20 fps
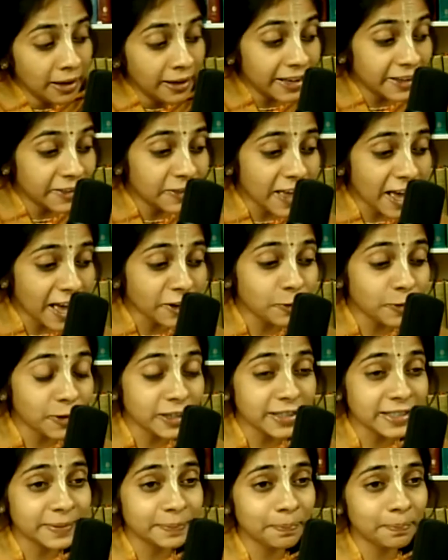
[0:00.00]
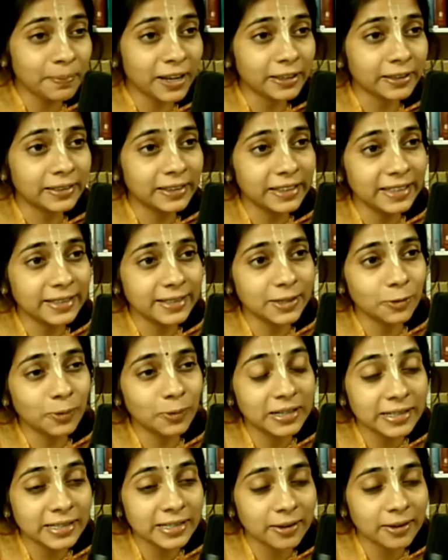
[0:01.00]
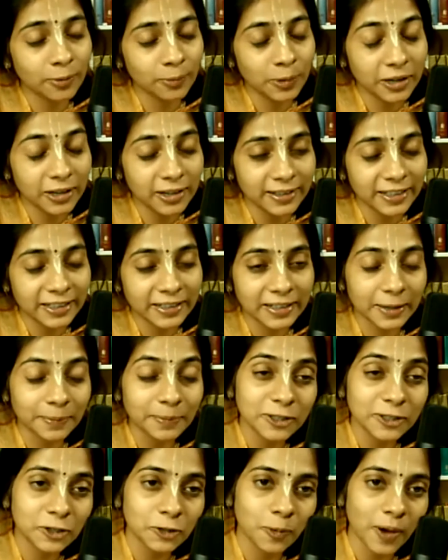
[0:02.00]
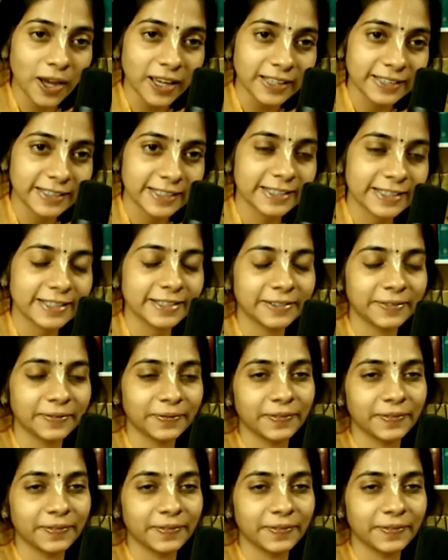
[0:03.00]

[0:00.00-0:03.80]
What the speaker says: In that verse, bhakti is a word that comes twice.